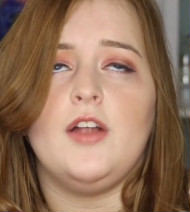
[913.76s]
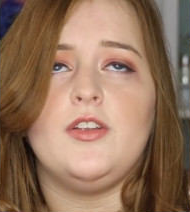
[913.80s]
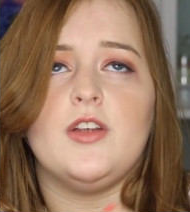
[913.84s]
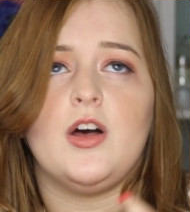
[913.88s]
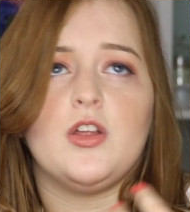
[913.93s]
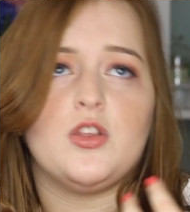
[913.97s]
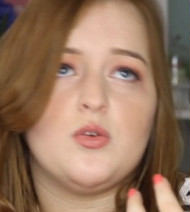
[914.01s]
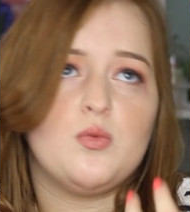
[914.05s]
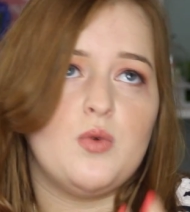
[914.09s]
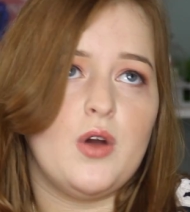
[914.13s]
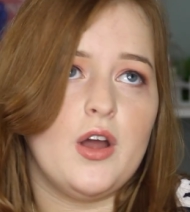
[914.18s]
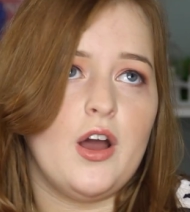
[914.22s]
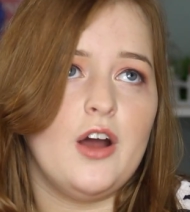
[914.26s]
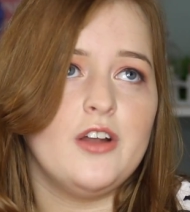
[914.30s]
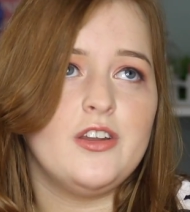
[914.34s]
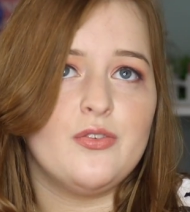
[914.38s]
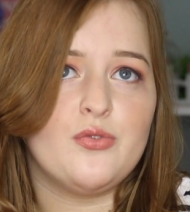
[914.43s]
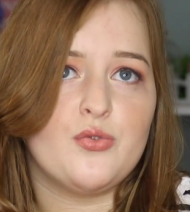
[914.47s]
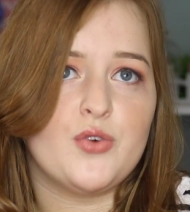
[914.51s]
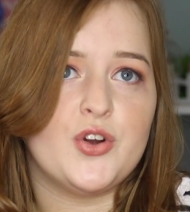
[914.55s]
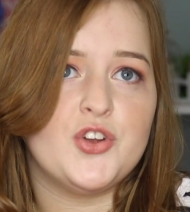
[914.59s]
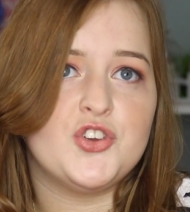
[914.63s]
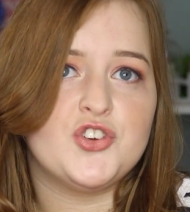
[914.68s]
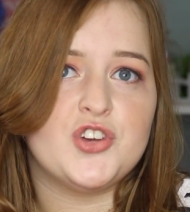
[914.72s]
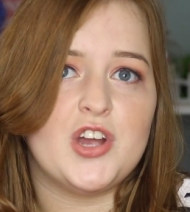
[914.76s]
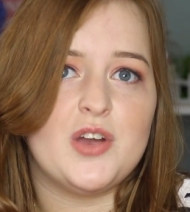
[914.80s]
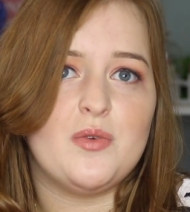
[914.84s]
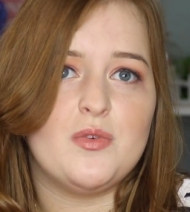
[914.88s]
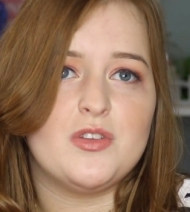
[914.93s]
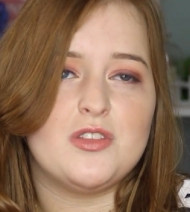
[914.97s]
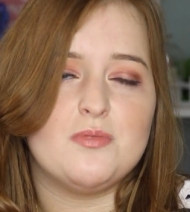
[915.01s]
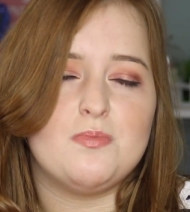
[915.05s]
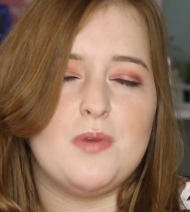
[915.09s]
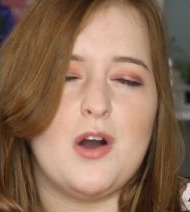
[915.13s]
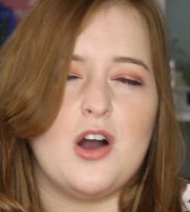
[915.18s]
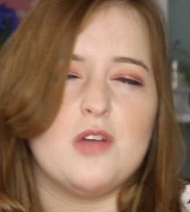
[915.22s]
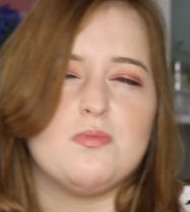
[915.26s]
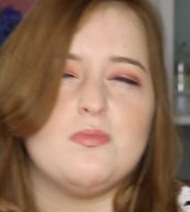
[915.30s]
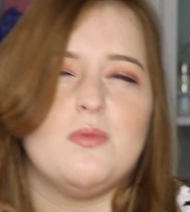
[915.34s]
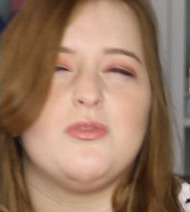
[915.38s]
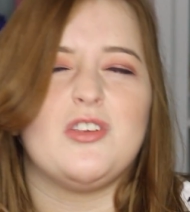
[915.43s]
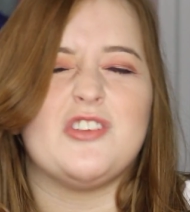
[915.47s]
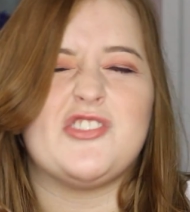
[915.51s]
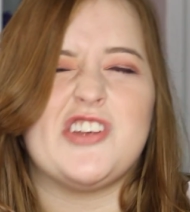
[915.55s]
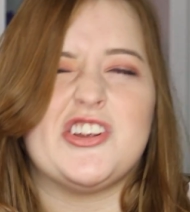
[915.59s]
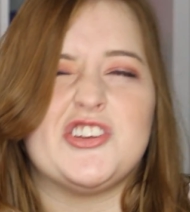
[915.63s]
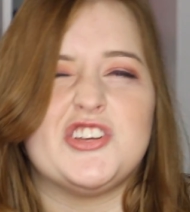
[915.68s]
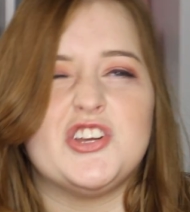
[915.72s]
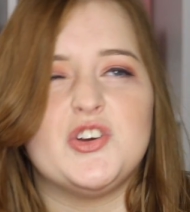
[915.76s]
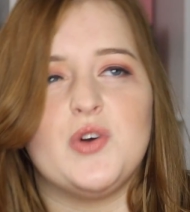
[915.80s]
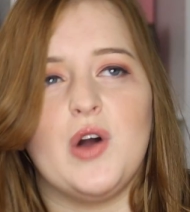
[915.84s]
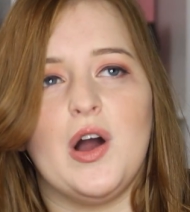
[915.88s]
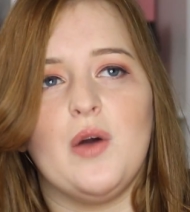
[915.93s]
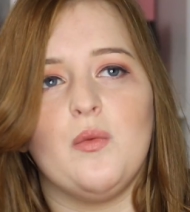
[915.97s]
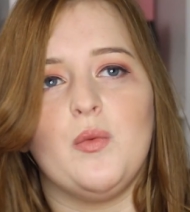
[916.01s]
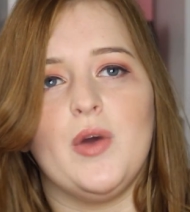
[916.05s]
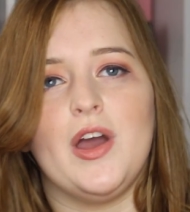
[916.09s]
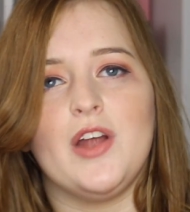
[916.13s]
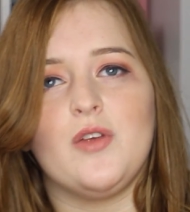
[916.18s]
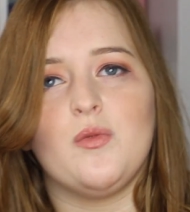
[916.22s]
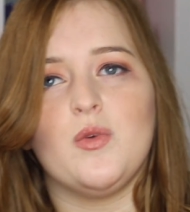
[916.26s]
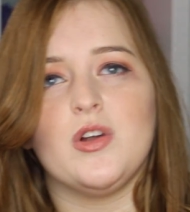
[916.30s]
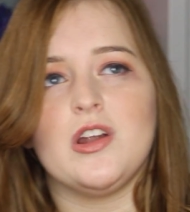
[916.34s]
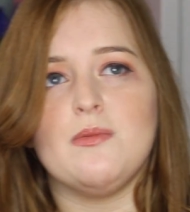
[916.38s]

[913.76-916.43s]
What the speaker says: Now, the way I differentiate with the bath bombs is actually quite weird.